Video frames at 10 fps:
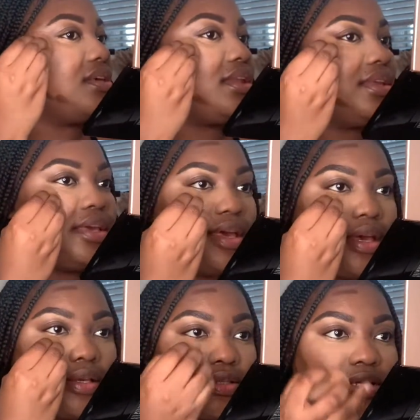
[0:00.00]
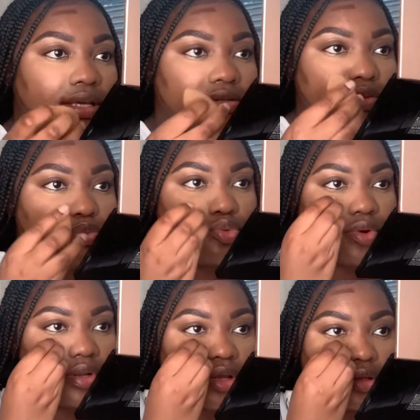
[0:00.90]
any excess
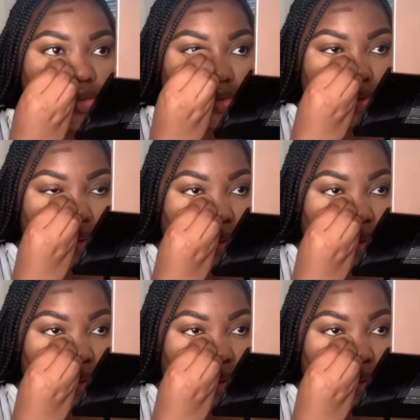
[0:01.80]
product.